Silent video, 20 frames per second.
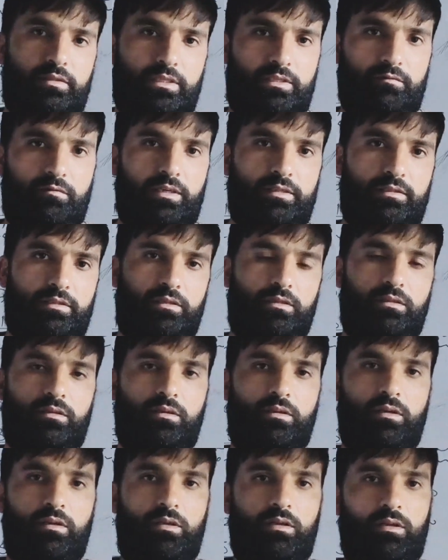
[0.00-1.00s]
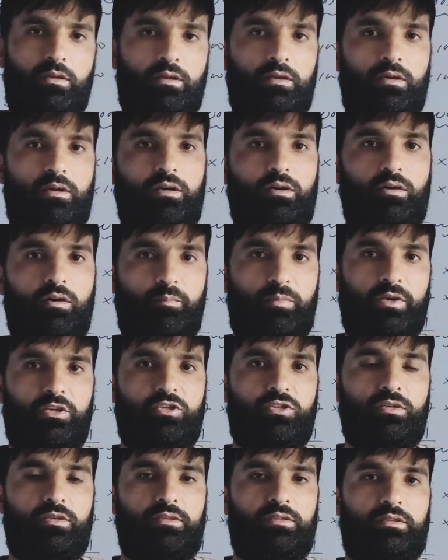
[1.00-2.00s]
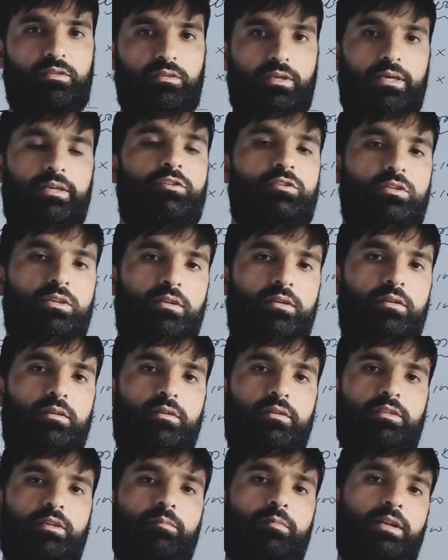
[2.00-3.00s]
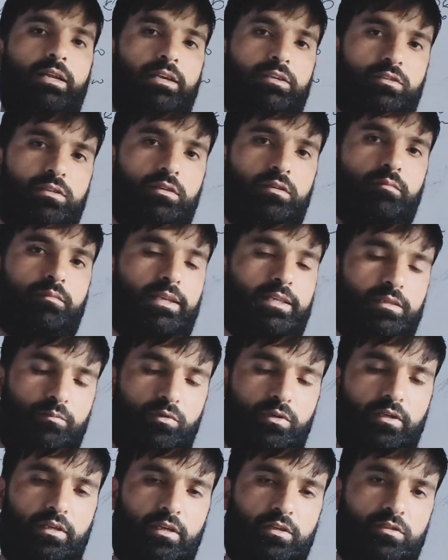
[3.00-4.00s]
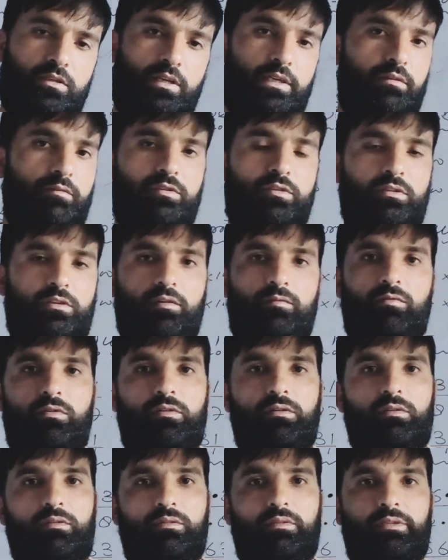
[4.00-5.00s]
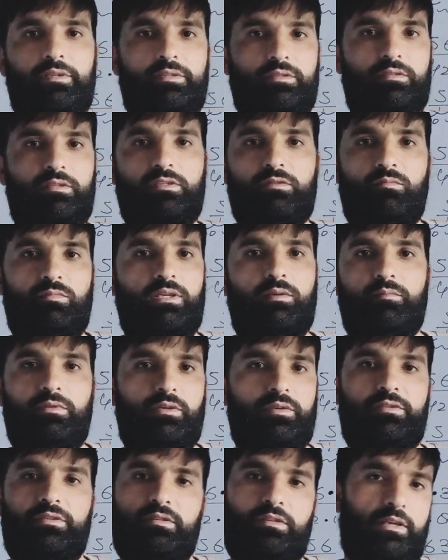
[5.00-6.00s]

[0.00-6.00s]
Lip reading: This was the operations: addition, subtraction, multiplication, and division of these decimal numbers.